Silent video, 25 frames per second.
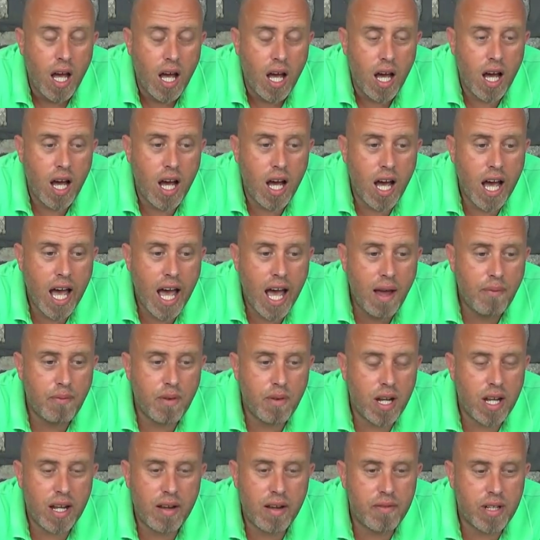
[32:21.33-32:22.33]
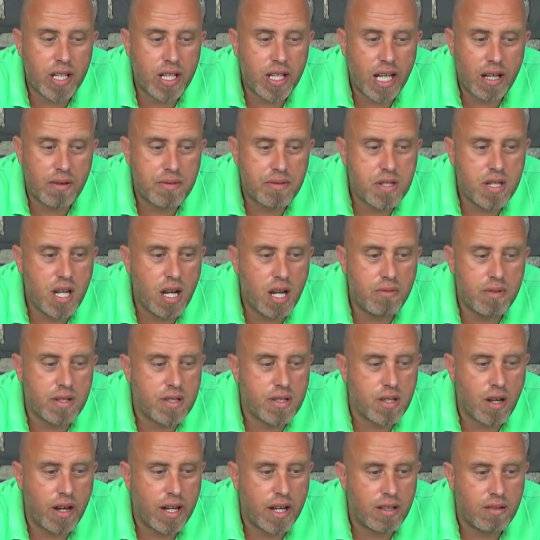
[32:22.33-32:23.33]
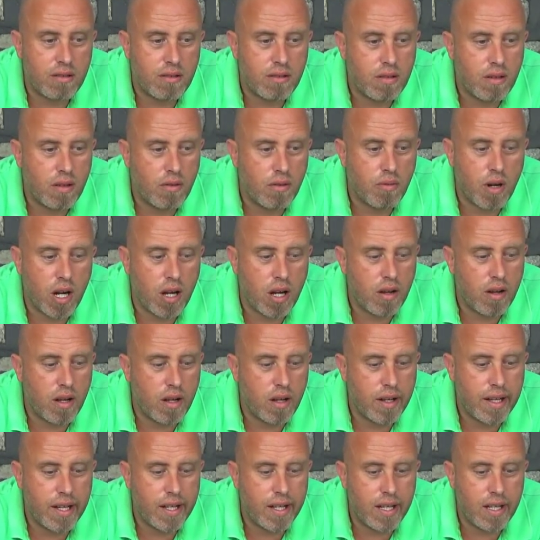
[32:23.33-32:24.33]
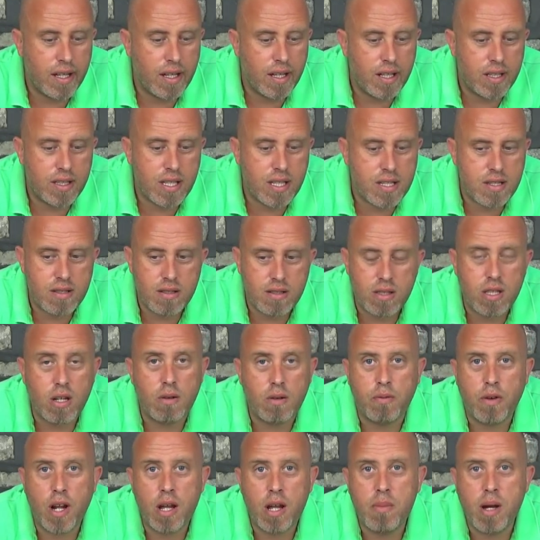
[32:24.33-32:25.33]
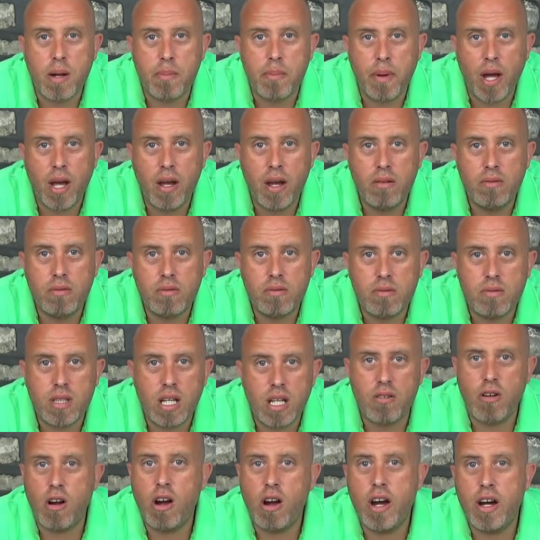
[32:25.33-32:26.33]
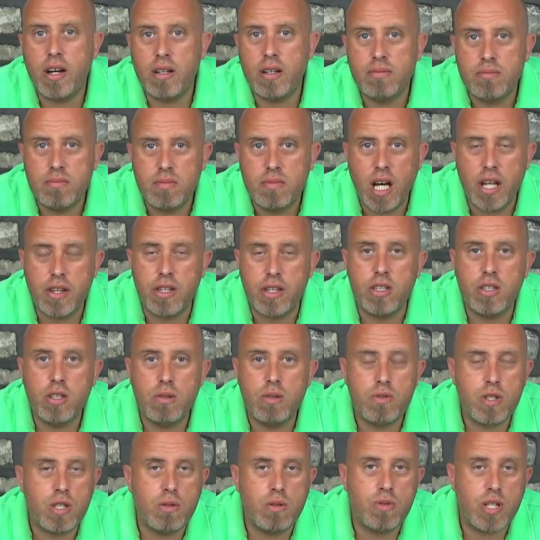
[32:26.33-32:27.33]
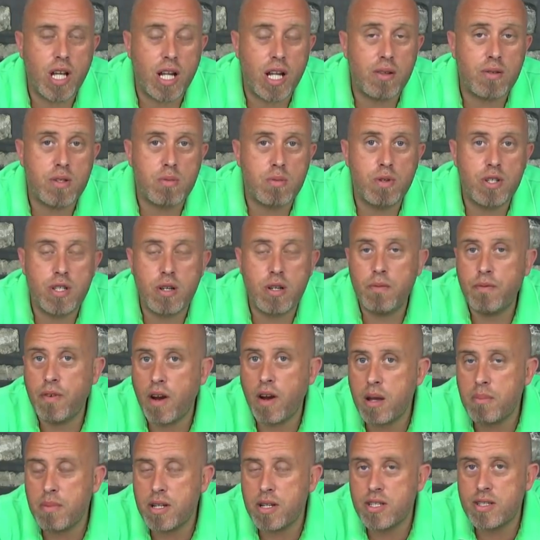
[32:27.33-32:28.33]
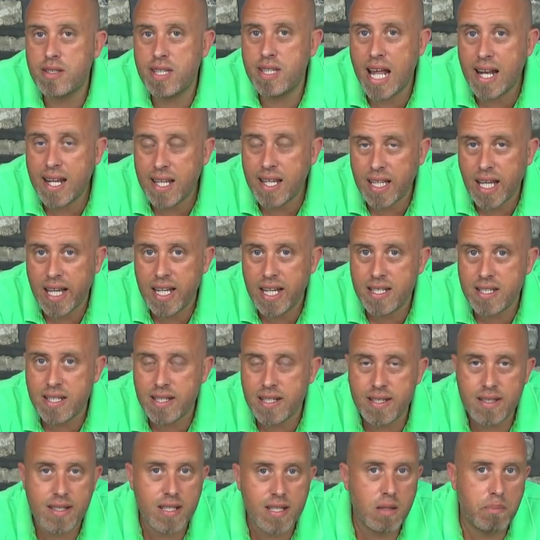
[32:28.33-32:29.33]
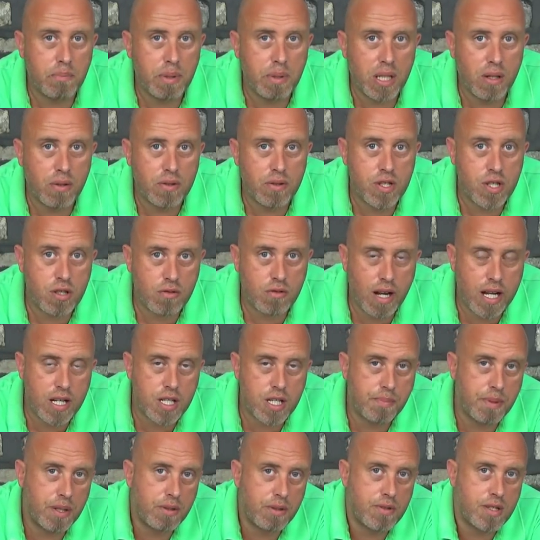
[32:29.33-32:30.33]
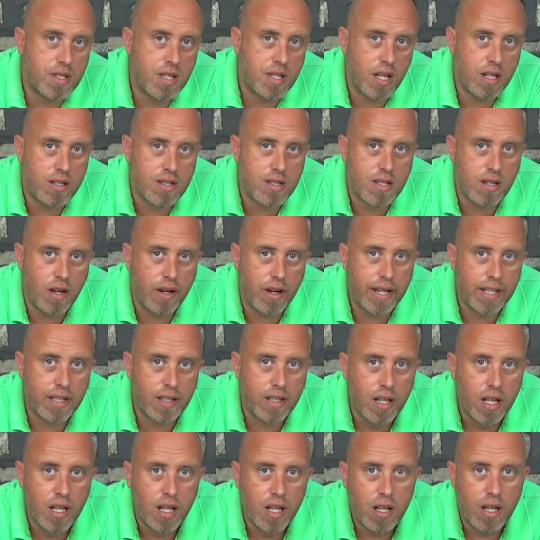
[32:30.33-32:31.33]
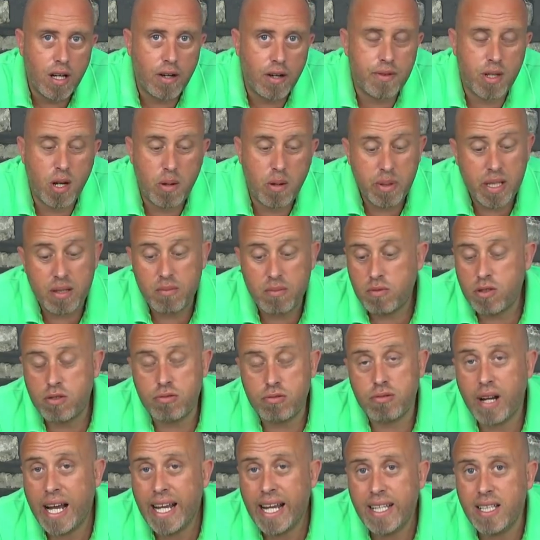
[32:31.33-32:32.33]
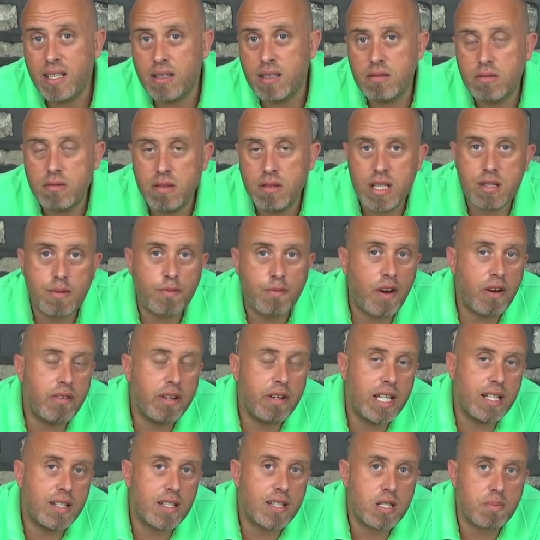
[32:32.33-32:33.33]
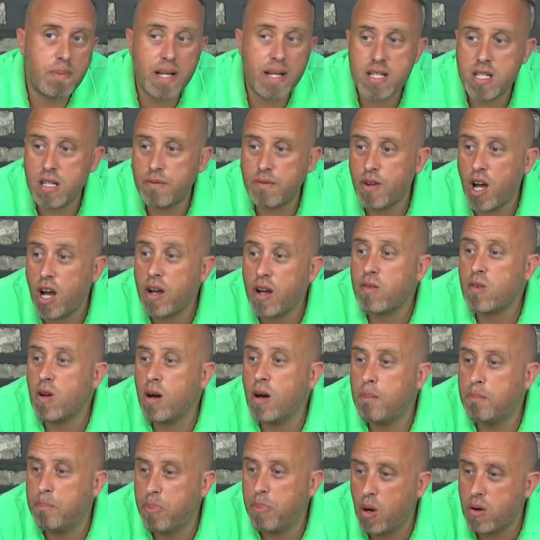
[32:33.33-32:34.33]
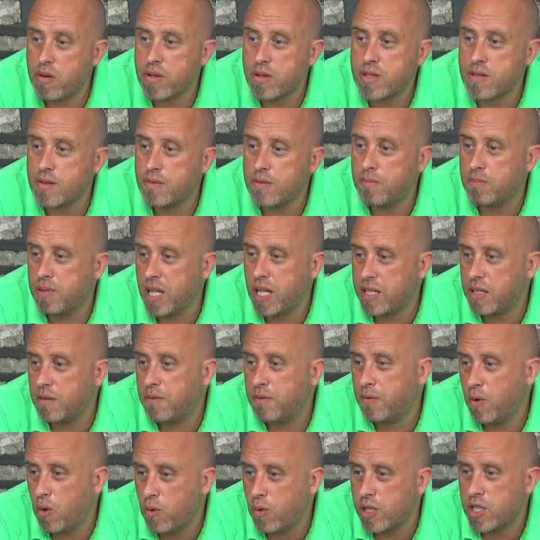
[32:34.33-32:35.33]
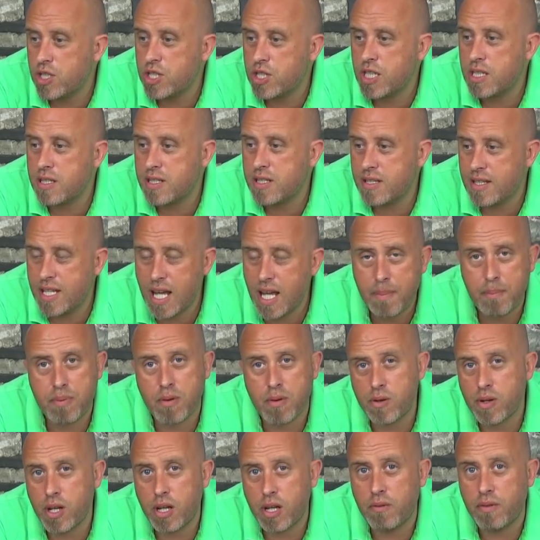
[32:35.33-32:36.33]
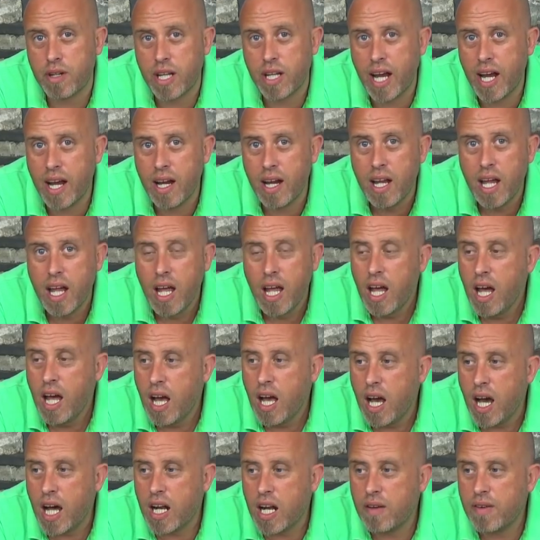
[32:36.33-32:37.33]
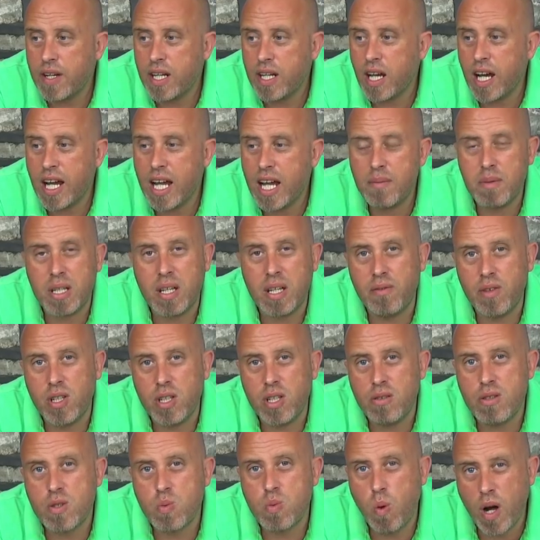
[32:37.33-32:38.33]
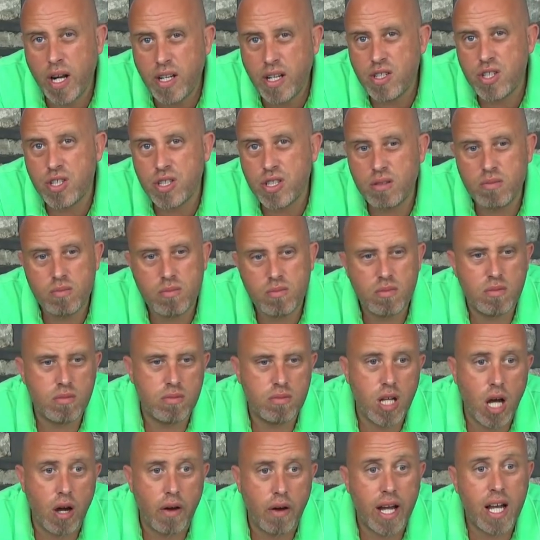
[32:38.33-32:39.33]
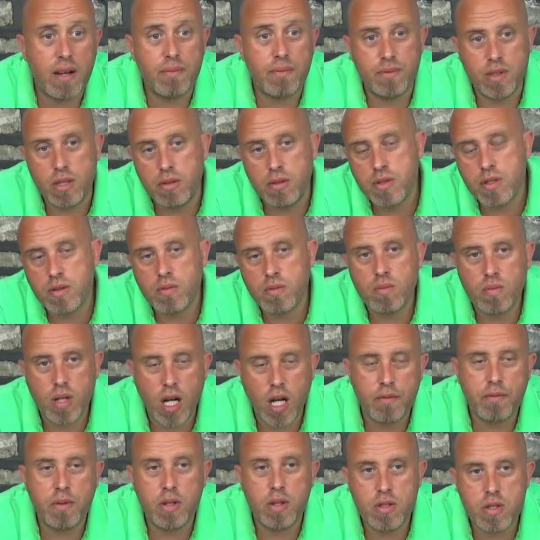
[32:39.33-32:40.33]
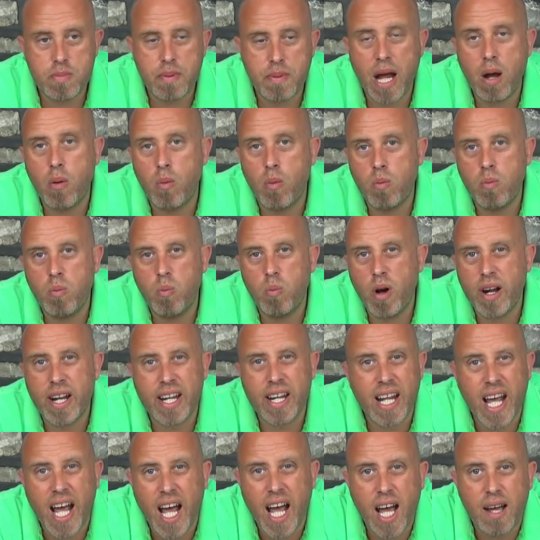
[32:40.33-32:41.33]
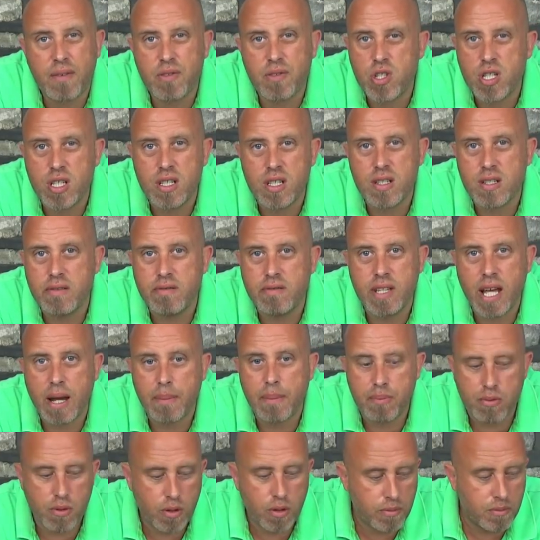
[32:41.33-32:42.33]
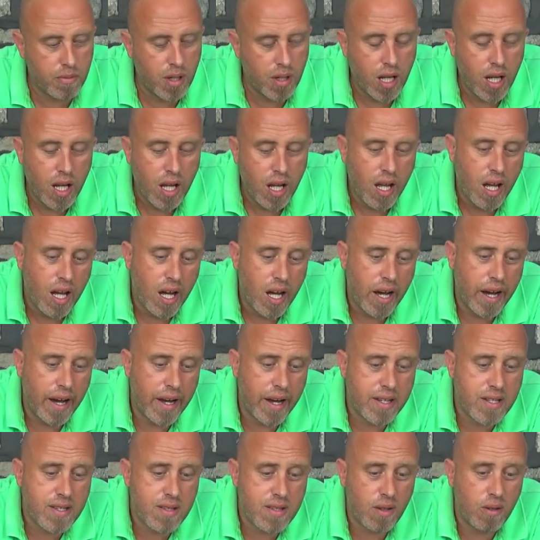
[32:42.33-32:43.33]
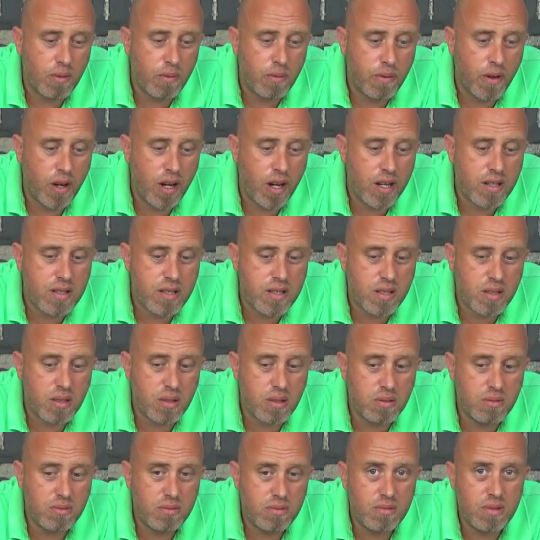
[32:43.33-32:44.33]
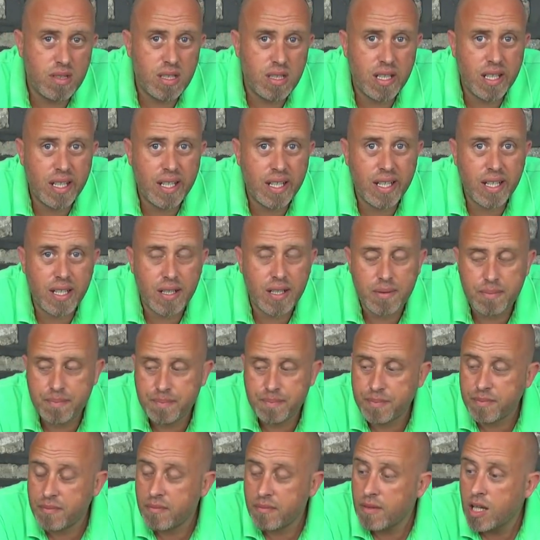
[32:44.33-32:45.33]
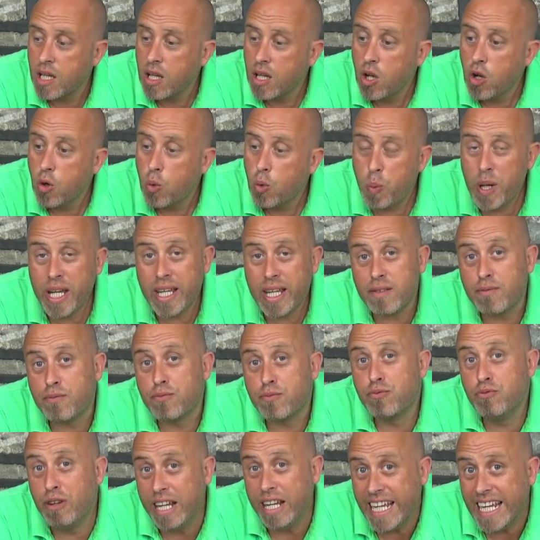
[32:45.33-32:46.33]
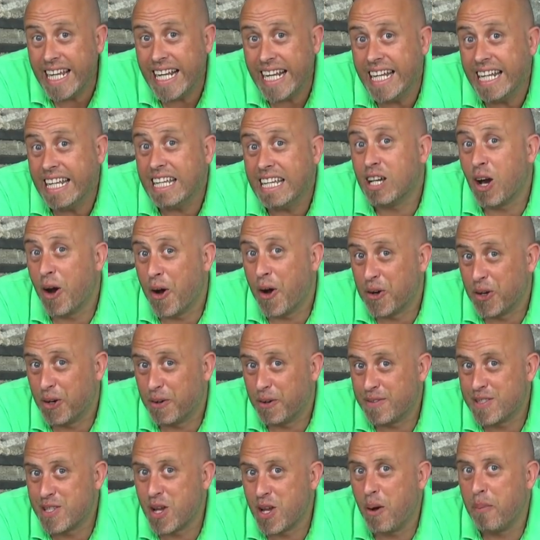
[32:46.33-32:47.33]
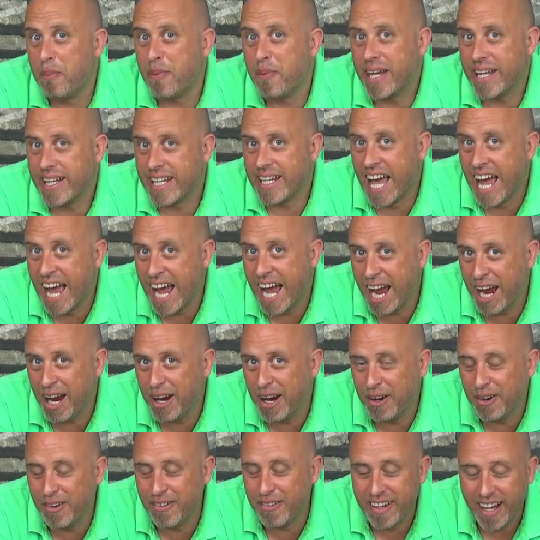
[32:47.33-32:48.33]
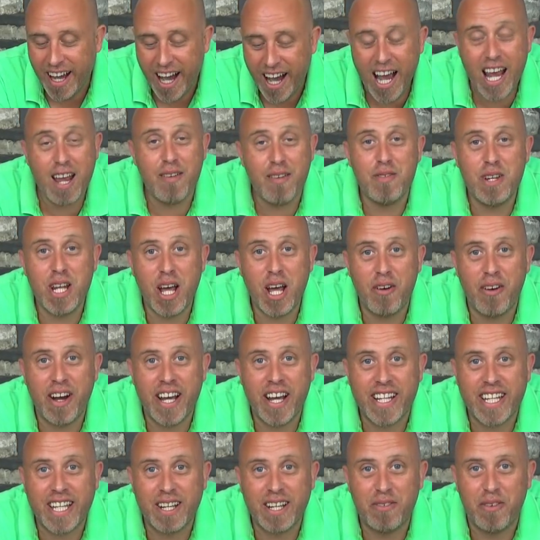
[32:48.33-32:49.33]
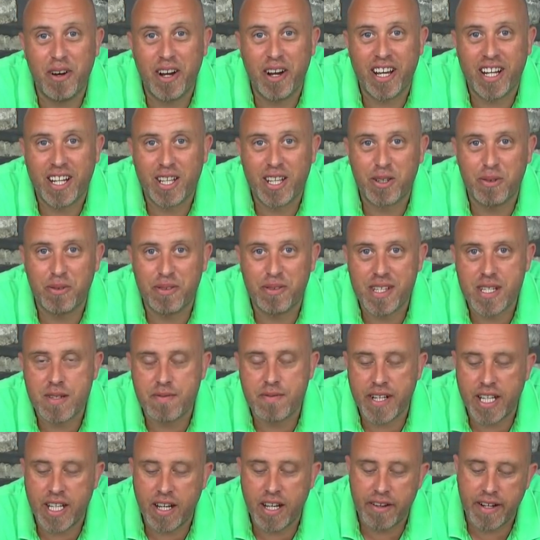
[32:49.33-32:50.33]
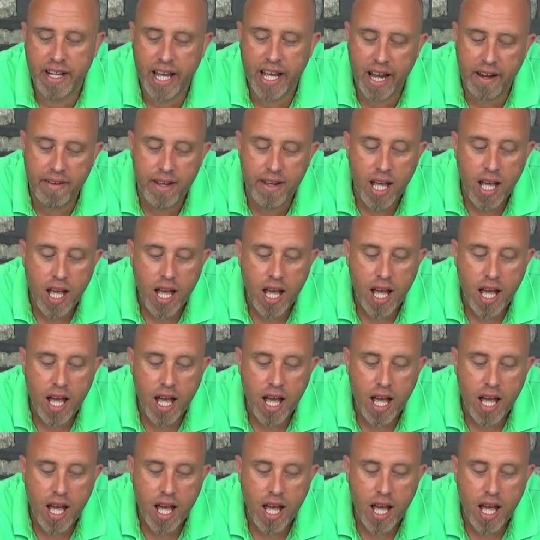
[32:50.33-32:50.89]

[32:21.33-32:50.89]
Everything else, no design, doesn't do float my boat. There are other YouTube channels which are very much dedicated to the build, scratch build side of the hobby. Great. It's very inexpensive. I've got a box of bloody 40 sheets of Depron over there. And I think I haven't even used one. I've used about 1.5 sheets of Depron so far. So yeah, we have really gone off topic. I have no idea what I'm going to call this video now.